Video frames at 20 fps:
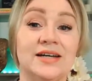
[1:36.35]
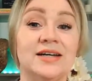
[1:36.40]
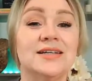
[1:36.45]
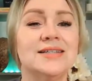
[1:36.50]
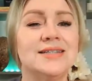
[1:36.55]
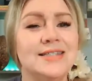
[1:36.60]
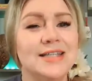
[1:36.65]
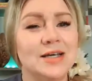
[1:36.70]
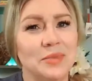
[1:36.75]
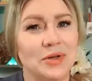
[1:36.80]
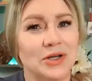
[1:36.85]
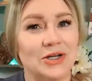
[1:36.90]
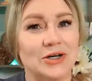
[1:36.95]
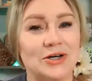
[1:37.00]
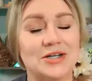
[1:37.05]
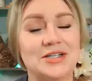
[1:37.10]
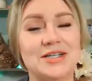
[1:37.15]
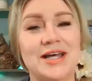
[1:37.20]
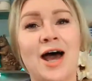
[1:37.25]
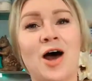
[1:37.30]

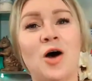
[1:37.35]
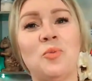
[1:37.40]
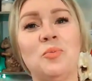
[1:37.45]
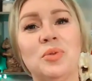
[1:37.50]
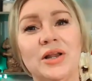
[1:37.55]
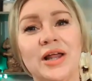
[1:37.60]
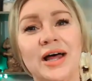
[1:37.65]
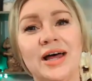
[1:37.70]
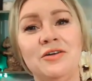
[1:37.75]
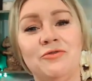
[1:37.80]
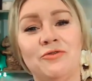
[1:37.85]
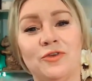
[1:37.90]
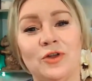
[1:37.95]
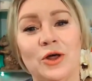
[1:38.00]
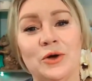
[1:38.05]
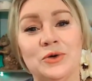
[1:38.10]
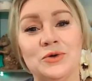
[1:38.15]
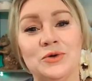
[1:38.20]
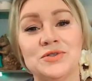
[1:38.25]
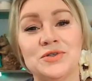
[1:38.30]
similar to how blood
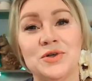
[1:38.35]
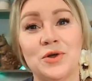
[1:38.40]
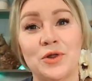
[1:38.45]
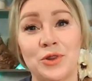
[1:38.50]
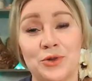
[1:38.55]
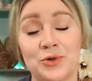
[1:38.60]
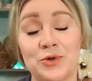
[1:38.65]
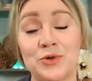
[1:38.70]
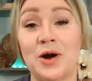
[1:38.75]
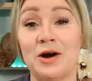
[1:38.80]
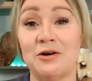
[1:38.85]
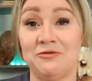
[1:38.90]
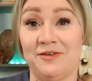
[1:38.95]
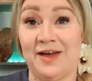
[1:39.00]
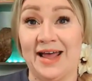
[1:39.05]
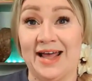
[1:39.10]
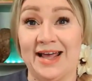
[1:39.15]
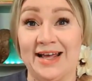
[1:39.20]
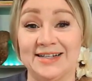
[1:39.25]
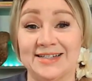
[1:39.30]
flows through our
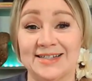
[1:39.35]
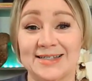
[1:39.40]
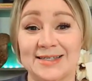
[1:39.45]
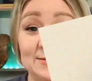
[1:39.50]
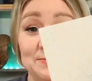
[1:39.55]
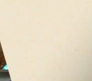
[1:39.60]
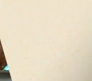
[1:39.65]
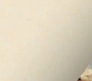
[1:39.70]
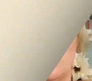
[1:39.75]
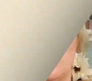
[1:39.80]
veins.